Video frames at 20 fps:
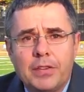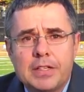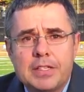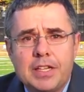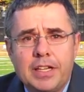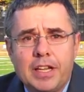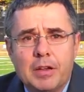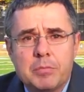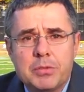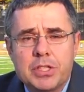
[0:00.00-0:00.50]

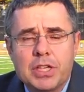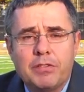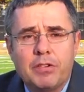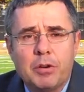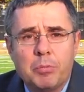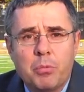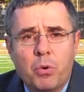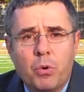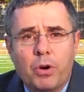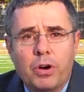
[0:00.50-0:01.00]
TMZ
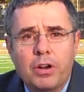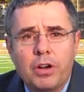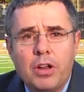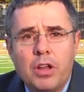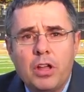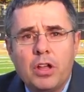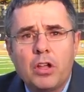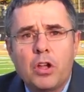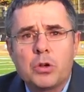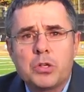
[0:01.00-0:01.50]
report,
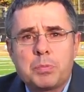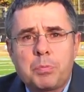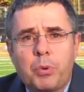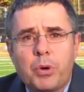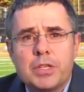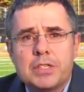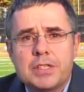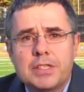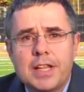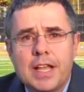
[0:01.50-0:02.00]
Coach
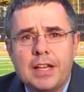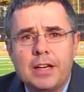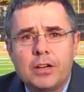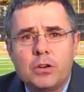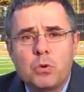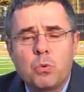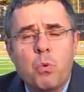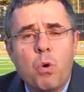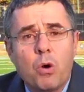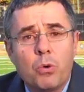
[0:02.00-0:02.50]
Prince stated,
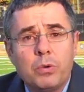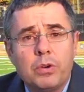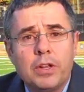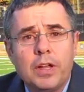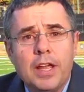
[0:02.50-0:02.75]
quote,